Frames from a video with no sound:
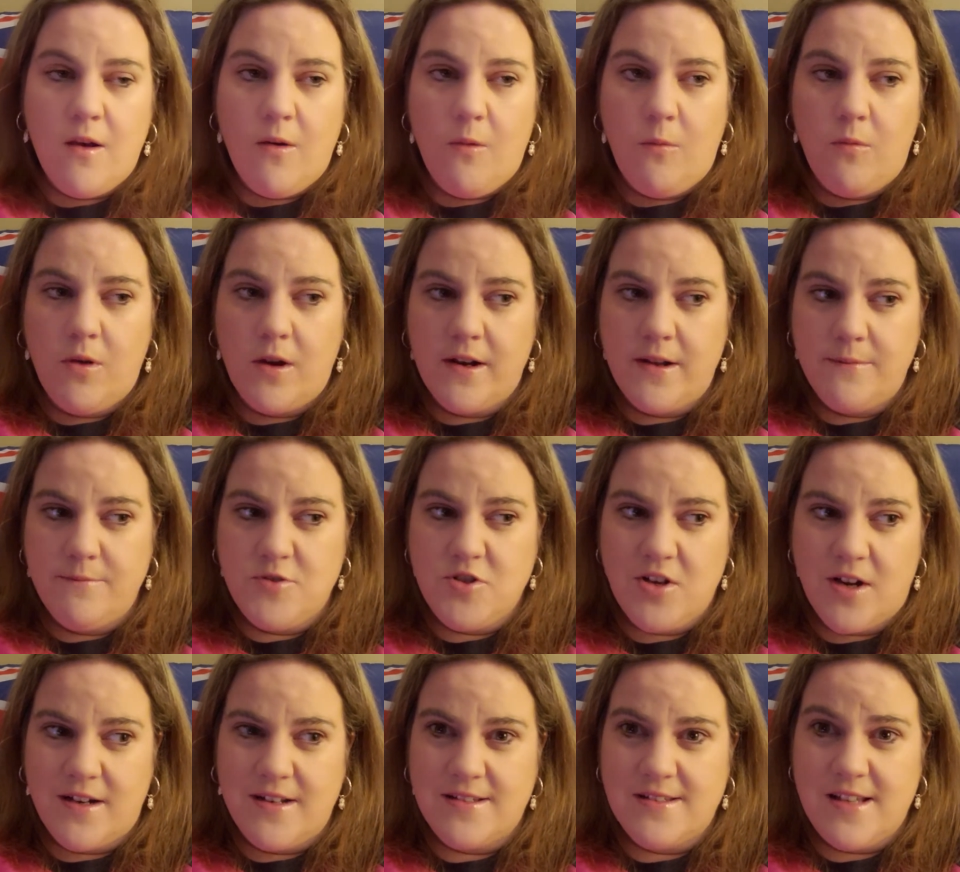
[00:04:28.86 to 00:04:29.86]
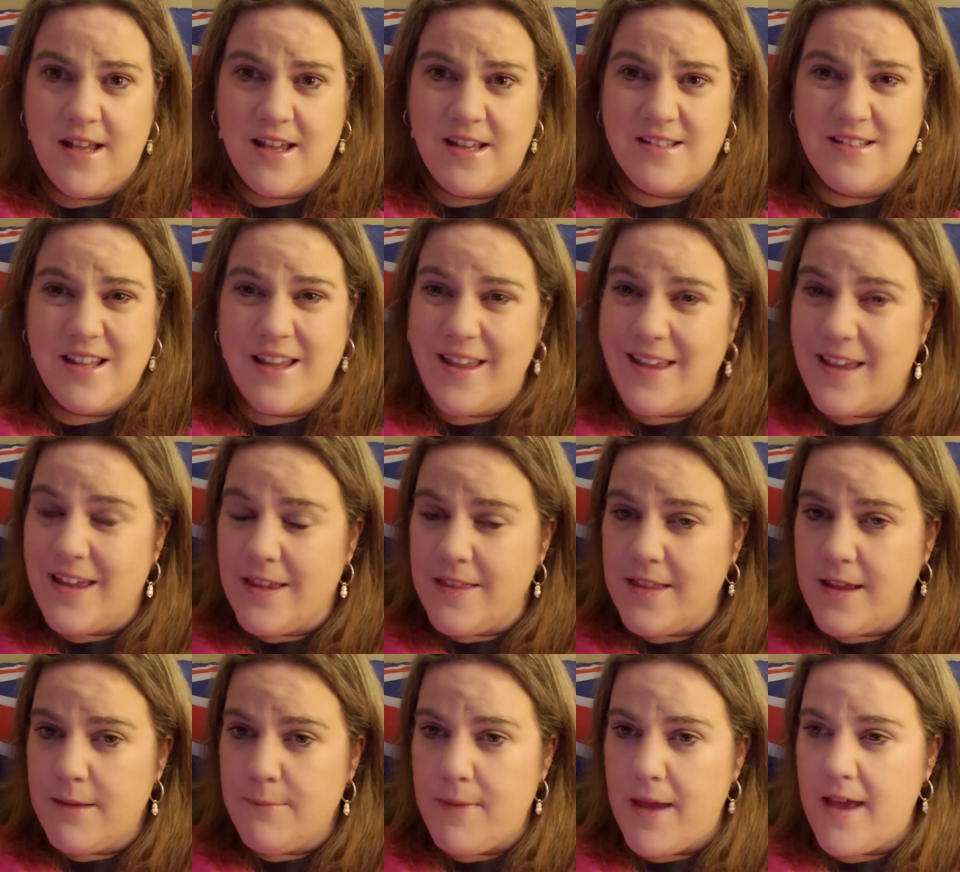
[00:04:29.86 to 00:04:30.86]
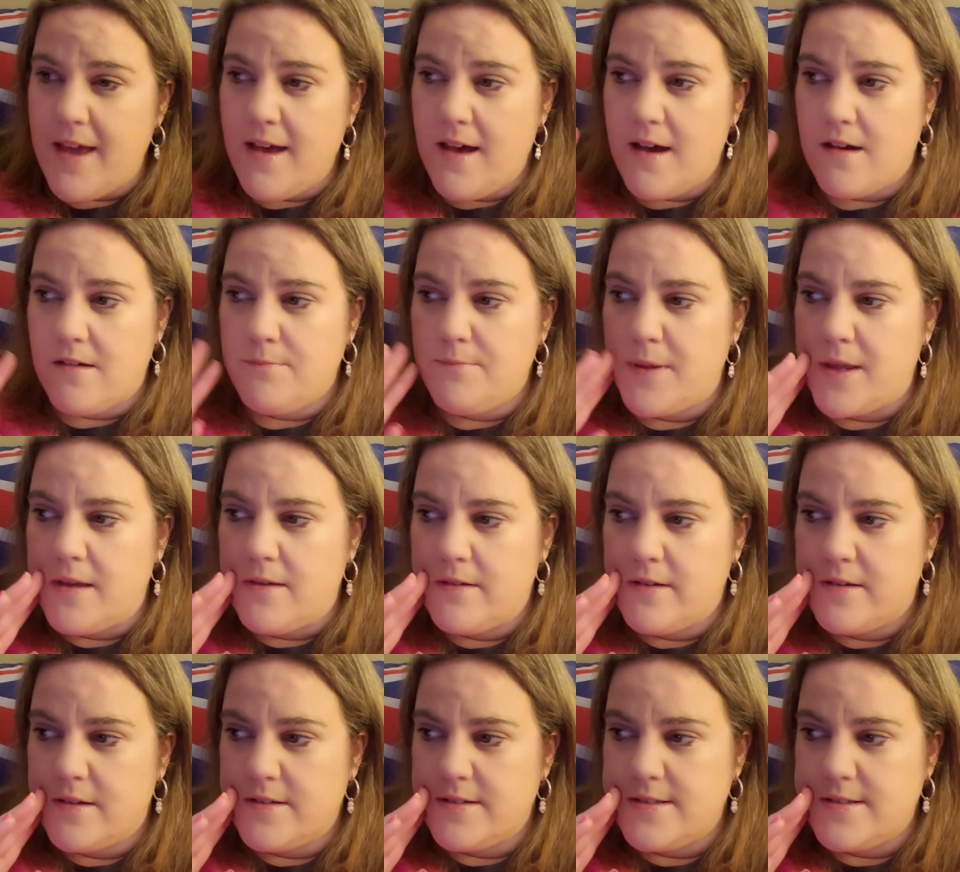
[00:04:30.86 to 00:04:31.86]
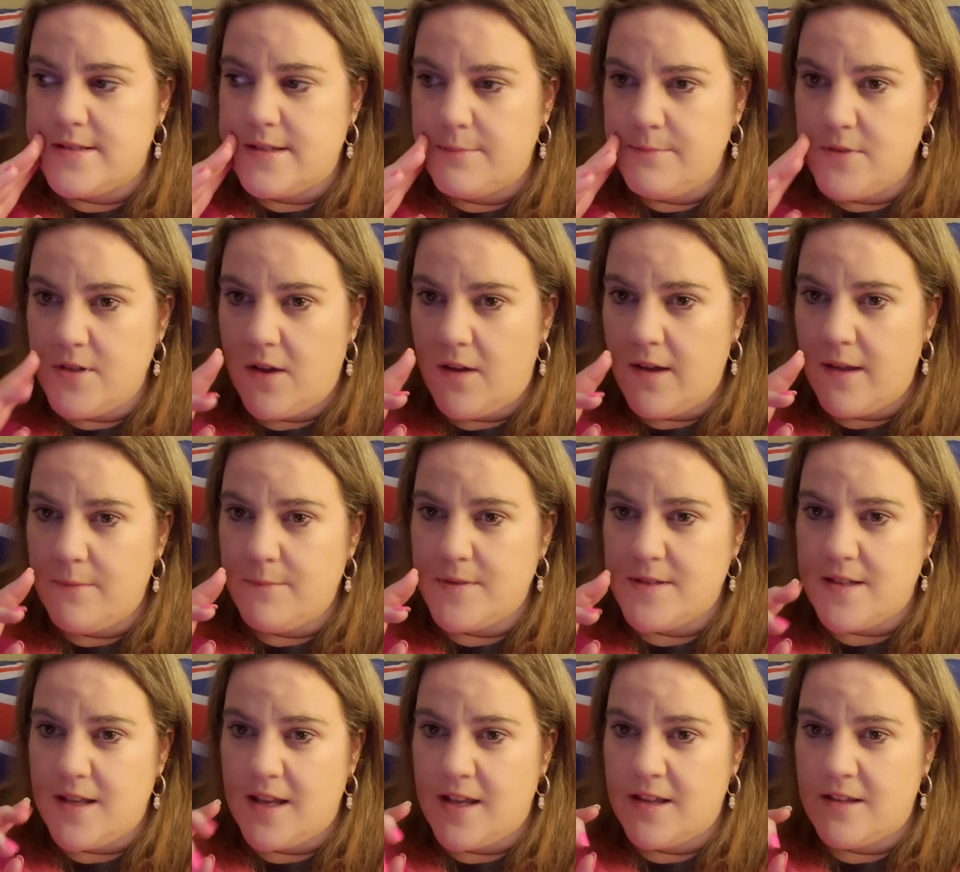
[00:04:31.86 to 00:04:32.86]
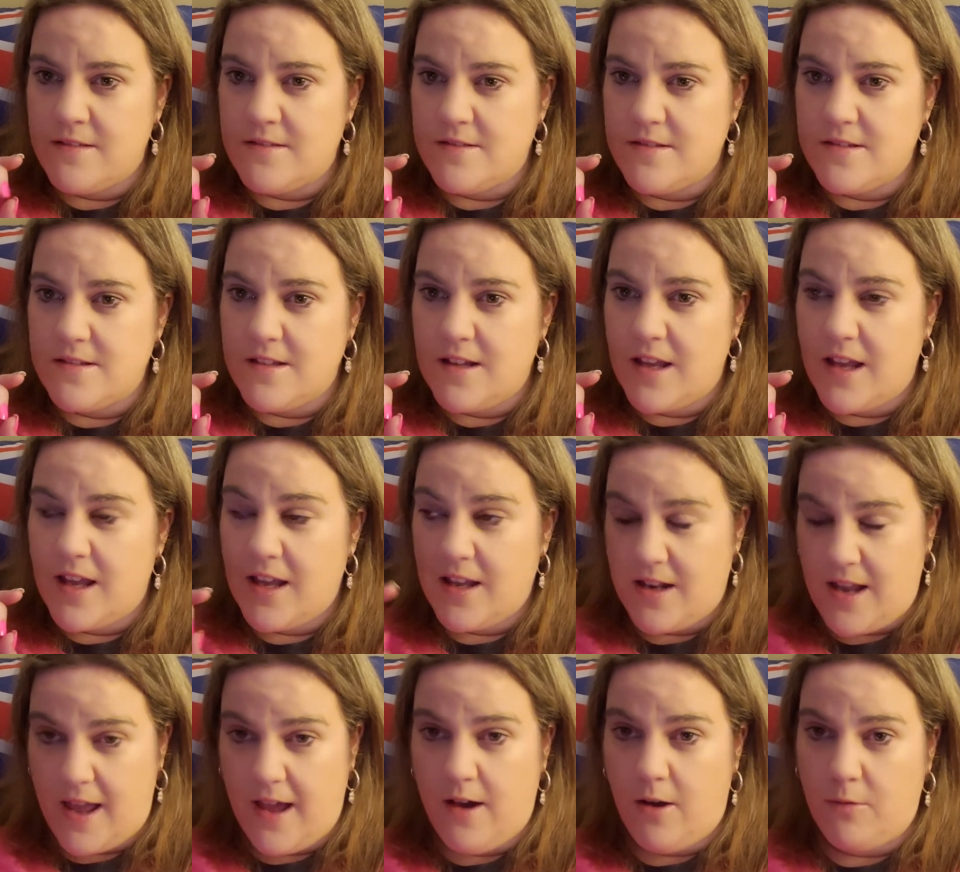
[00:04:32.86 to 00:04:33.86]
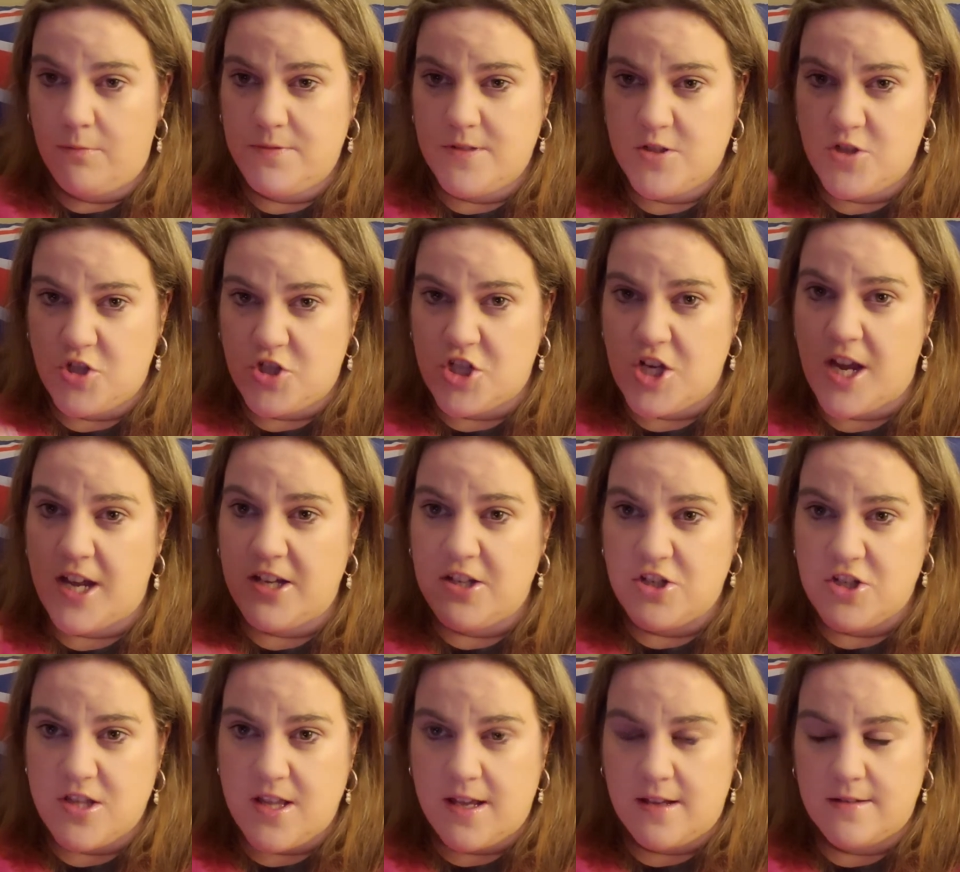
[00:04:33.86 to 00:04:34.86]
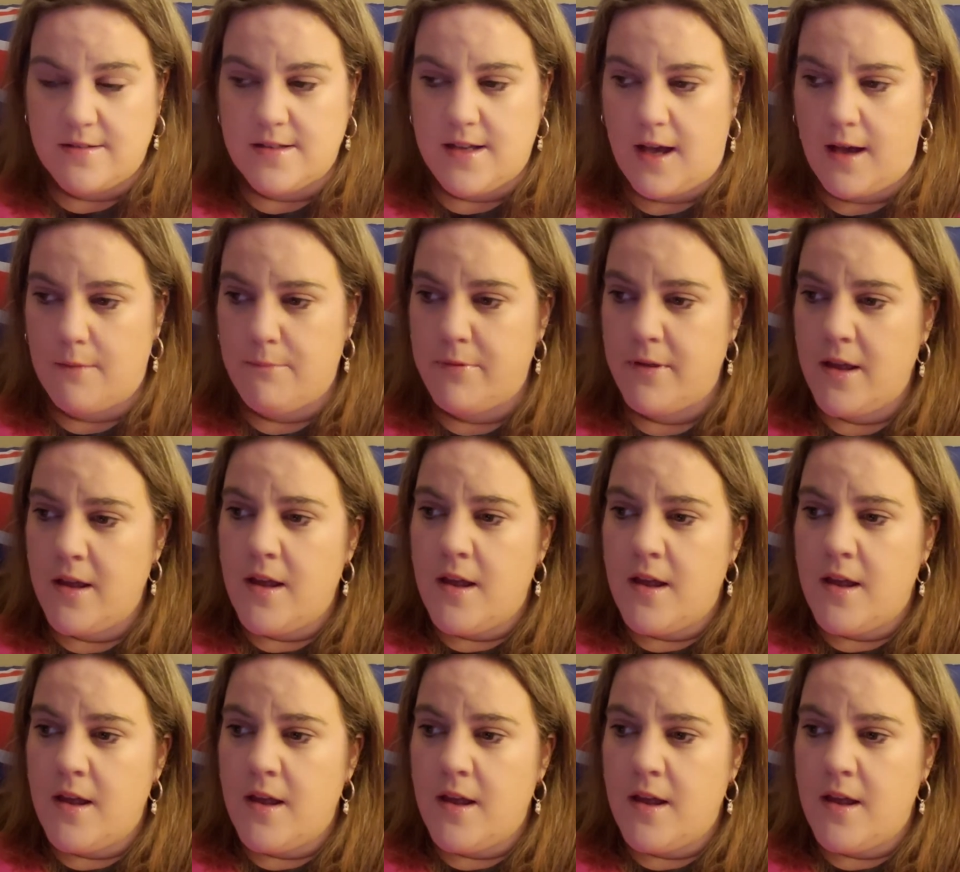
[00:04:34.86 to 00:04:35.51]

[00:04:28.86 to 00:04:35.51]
What I'm trying to say is hear them out because sometimes it it helps to change things up.